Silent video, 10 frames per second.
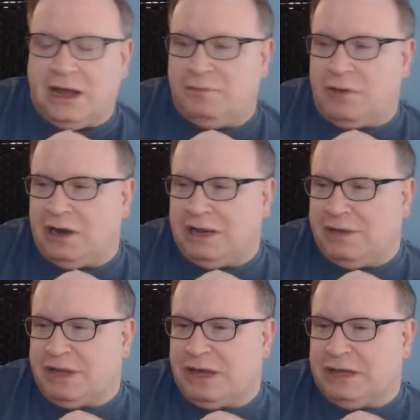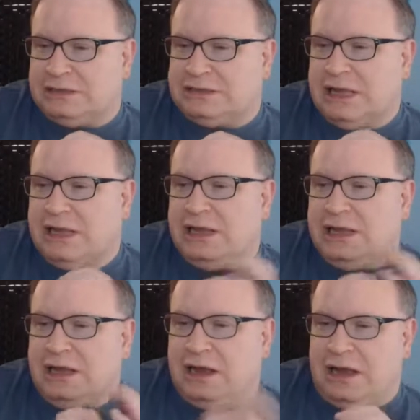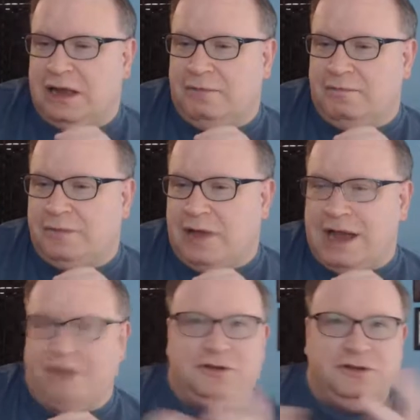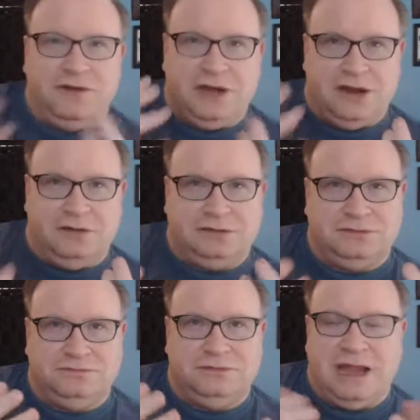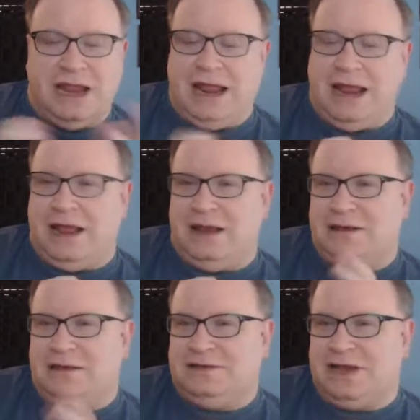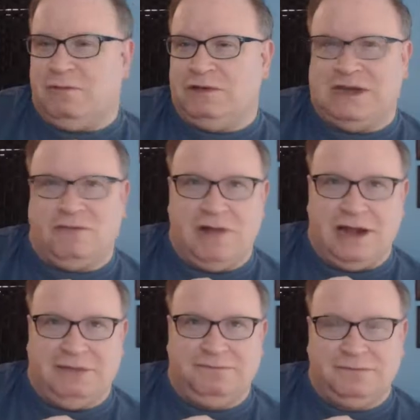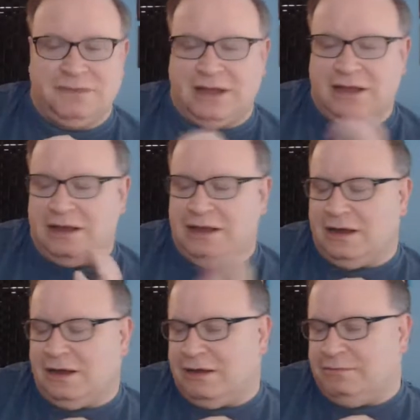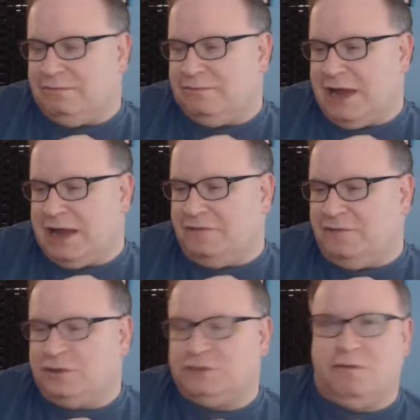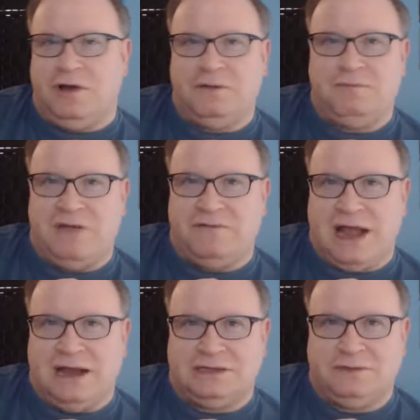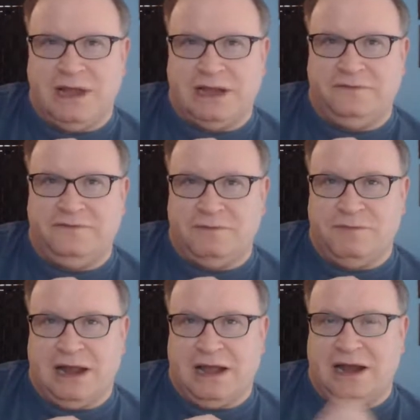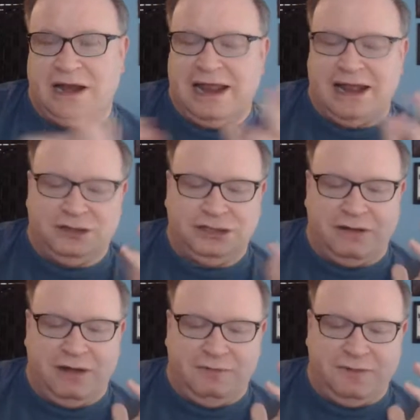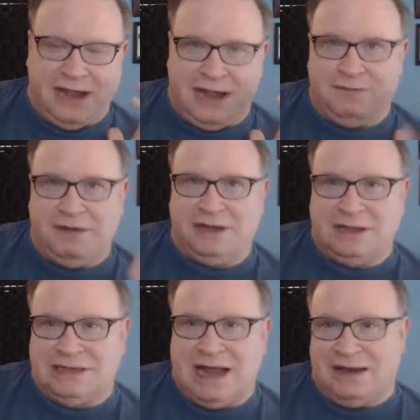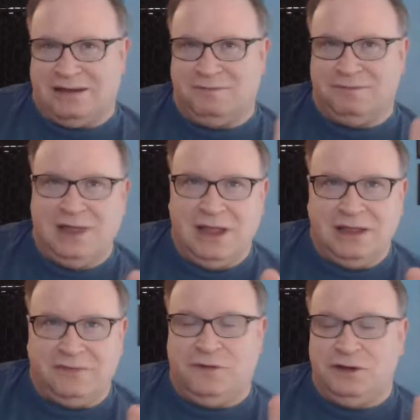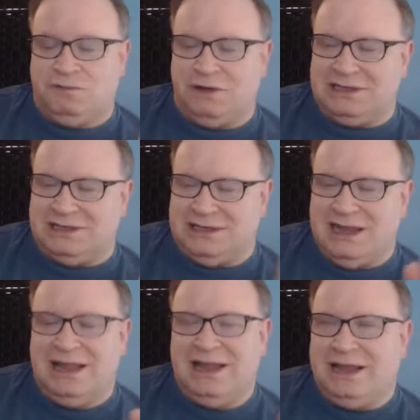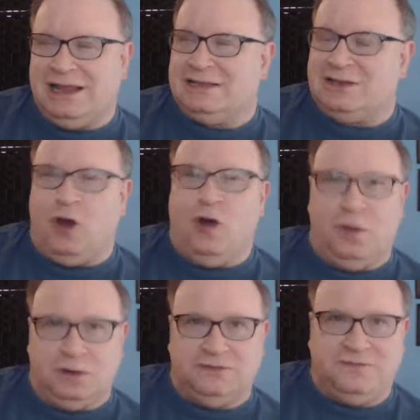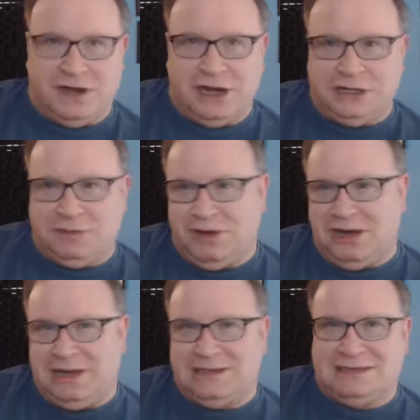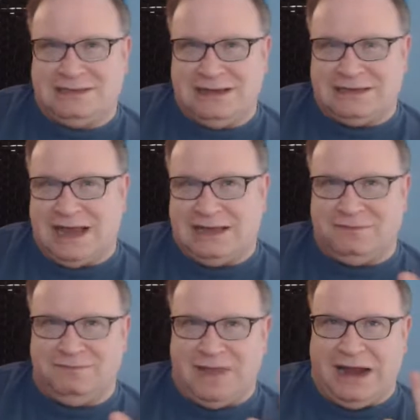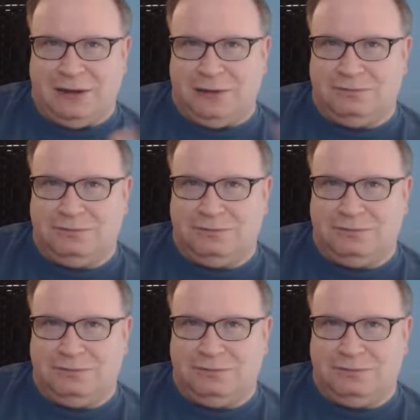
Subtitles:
partly because I have two videos, and the second one's not ready. And the first one, I've gotten some negative feedback on. I can't share it yet because it's not. The first one is almost finished, but it's got some minor